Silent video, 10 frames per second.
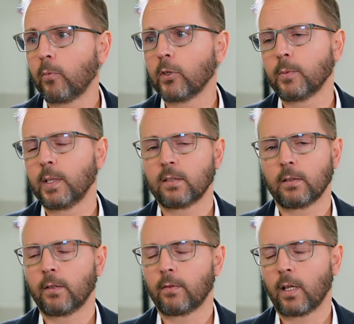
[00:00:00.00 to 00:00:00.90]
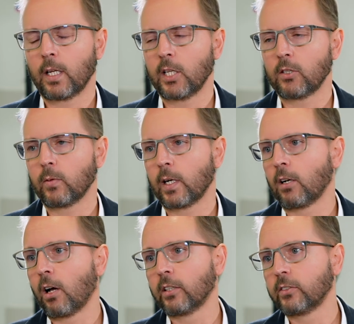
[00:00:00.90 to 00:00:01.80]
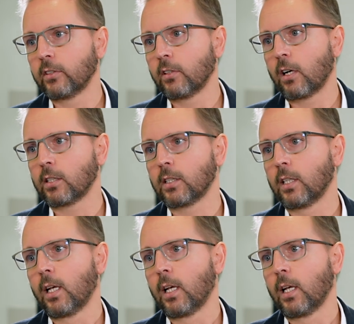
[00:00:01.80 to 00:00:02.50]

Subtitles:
which means that if they need to wear glasses or not.